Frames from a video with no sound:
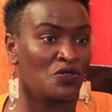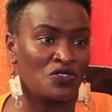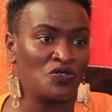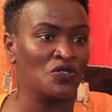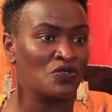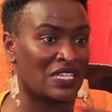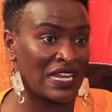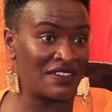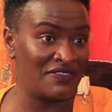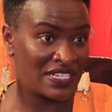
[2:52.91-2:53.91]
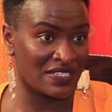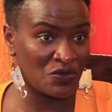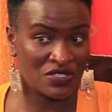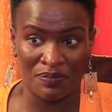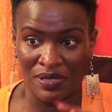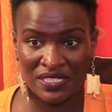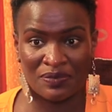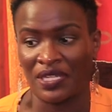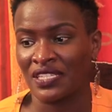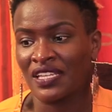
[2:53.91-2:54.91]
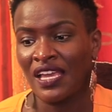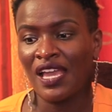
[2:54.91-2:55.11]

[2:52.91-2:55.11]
he was doing was an advert, was a placement.